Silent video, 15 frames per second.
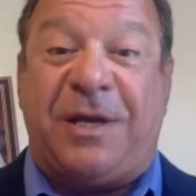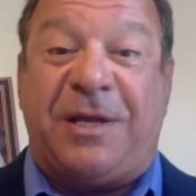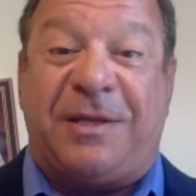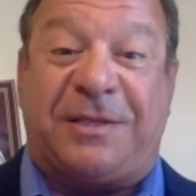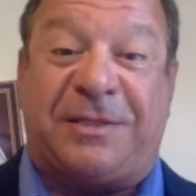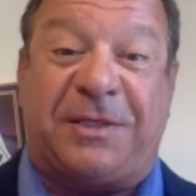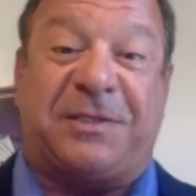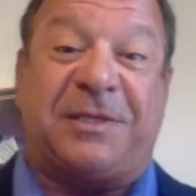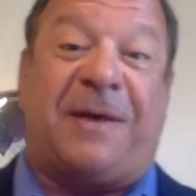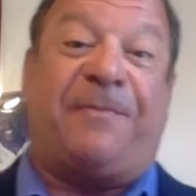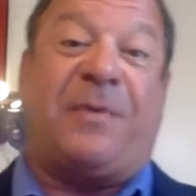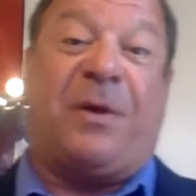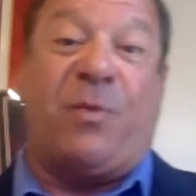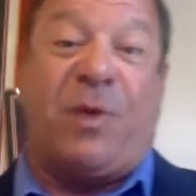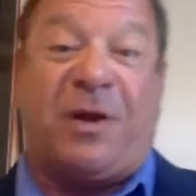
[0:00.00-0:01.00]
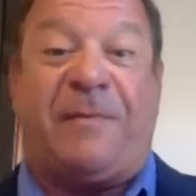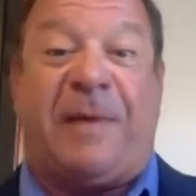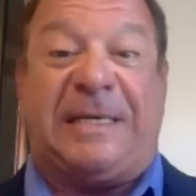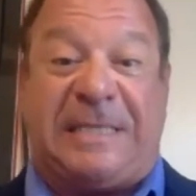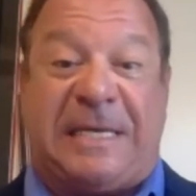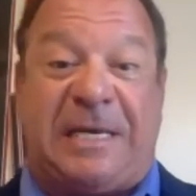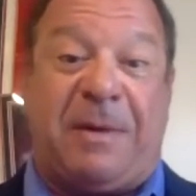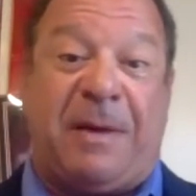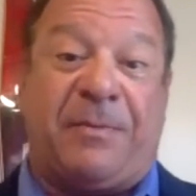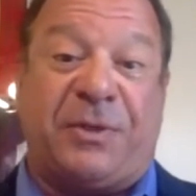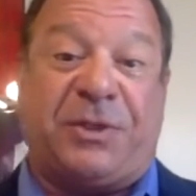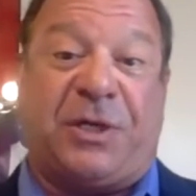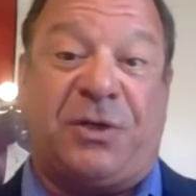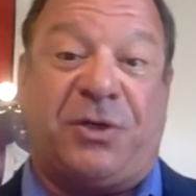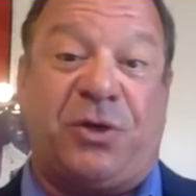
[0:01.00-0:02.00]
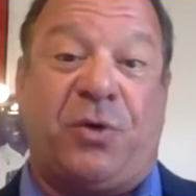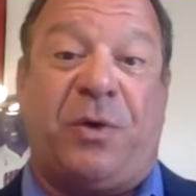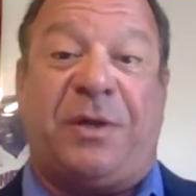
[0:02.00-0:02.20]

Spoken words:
this is something one of my team members can do,